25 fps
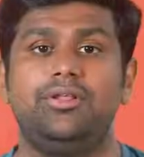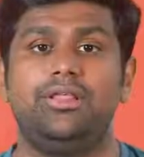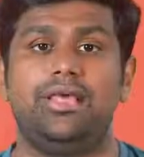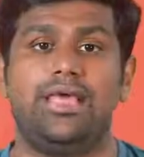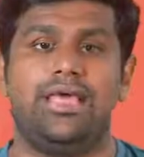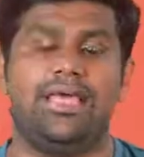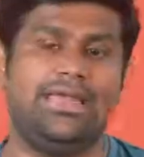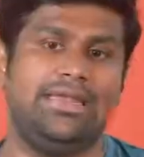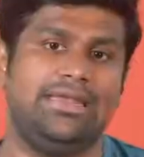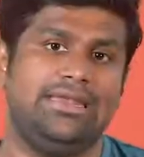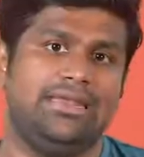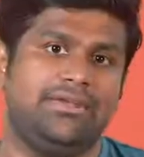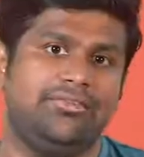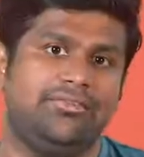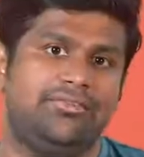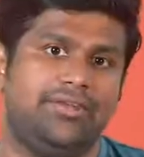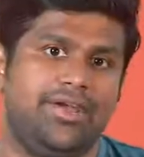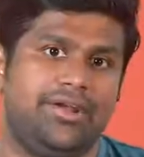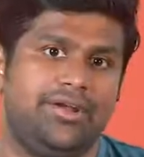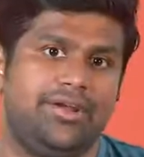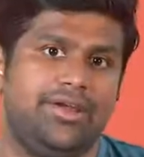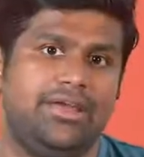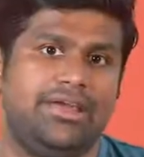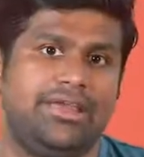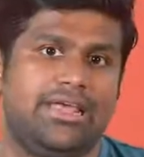the Indian
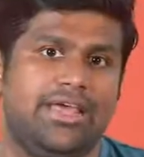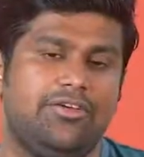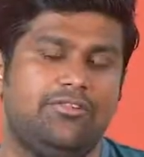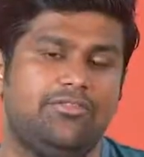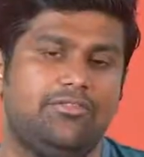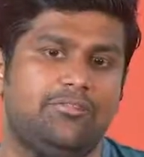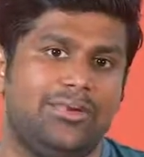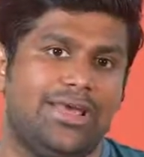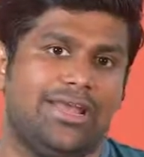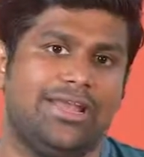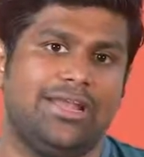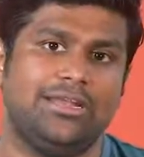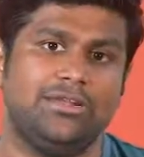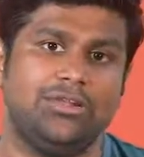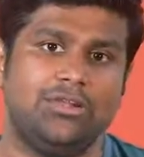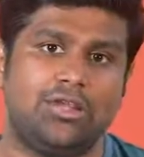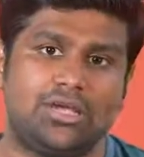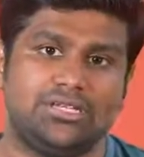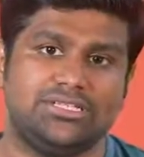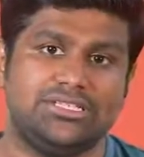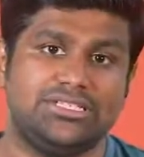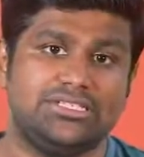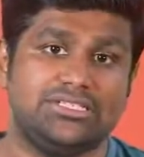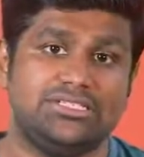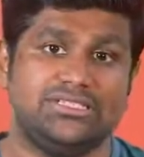variant when it
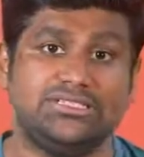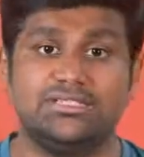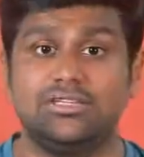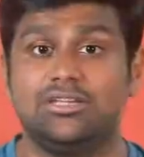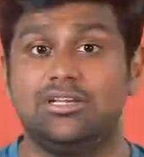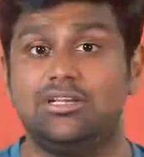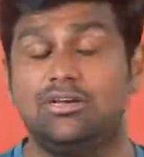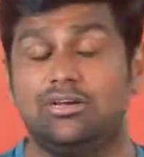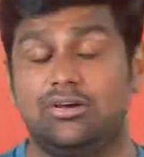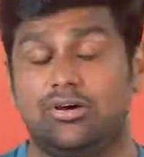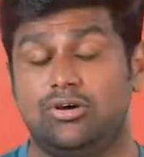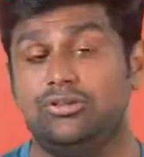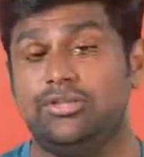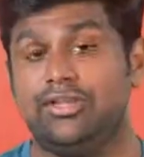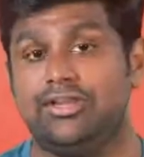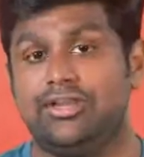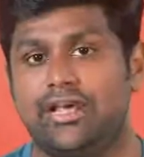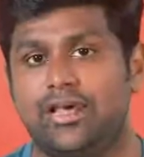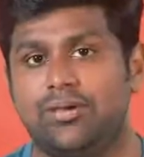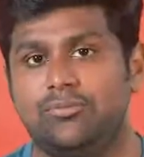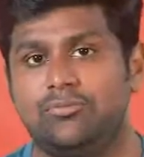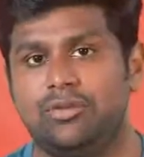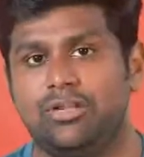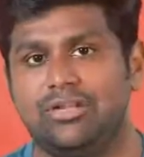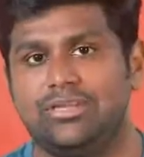launches? Only
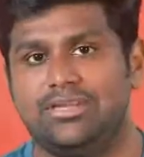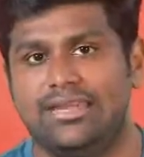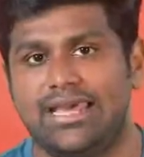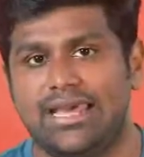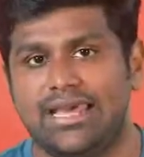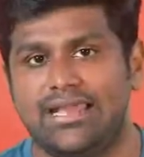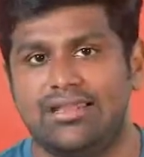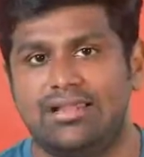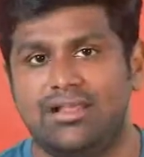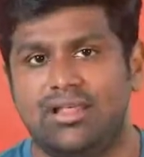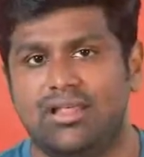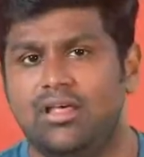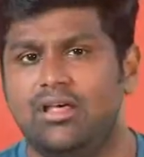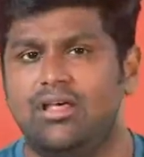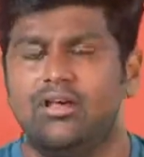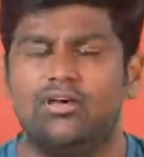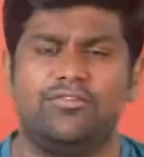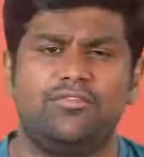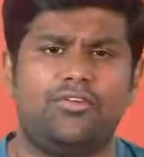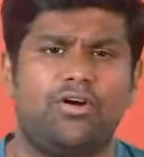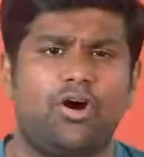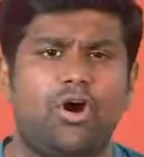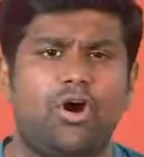time will tell. For